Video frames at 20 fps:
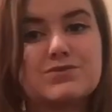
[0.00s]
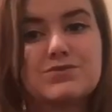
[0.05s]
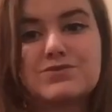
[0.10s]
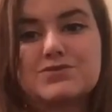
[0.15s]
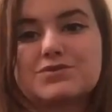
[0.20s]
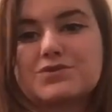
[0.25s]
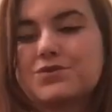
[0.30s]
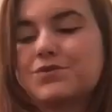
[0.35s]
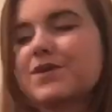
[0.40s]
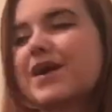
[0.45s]
was
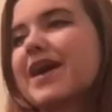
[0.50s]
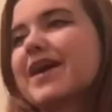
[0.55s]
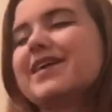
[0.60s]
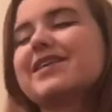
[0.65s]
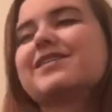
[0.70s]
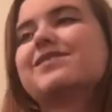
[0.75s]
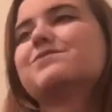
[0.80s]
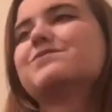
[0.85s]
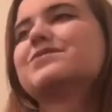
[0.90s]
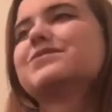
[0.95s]
great
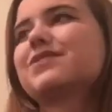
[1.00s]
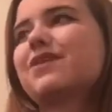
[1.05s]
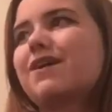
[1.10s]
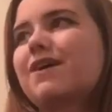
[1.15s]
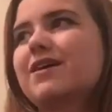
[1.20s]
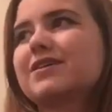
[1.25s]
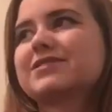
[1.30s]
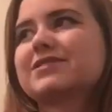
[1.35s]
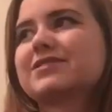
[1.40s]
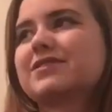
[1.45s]
and it was
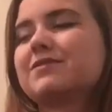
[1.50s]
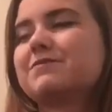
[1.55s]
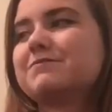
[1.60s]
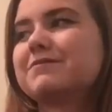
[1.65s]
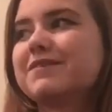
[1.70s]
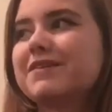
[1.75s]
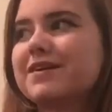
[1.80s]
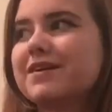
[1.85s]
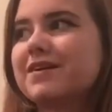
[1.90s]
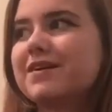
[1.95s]
awesome,
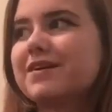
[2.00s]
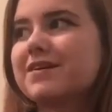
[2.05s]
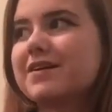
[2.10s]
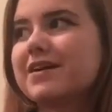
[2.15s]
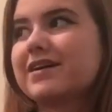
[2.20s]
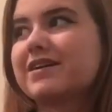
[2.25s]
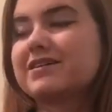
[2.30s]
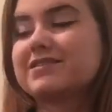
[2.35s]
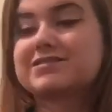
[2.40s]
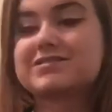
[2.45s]

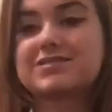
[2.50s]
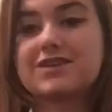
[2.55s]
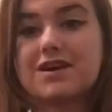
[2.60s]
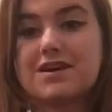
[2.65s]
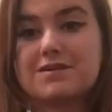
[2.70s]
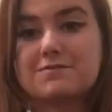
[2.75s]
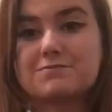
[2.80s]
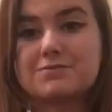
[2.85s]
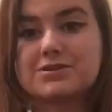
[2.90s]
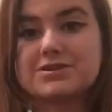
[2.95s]
and I
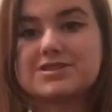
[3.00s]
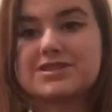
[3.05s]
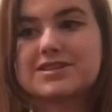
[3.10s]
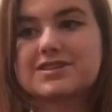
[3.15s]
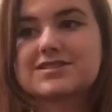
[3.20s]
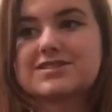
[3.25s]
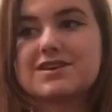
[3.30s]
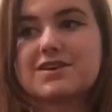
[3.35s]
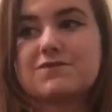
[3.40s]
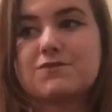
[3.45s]
started pushing
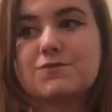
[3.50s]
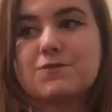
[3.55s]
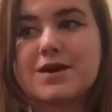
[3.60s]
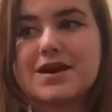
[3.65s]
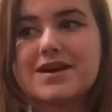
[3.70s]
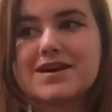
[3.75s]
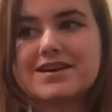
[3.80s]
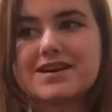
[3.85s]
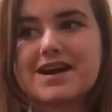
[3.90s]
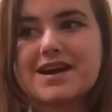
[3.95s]
stuff
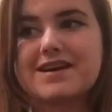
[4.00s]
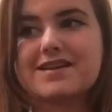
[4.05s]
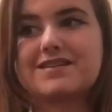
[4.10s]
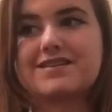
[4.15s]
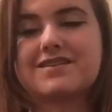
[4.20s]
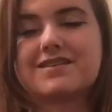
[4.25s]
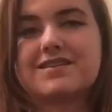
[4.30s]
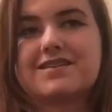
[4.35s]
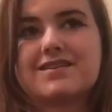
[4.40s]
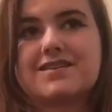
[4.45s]
away again,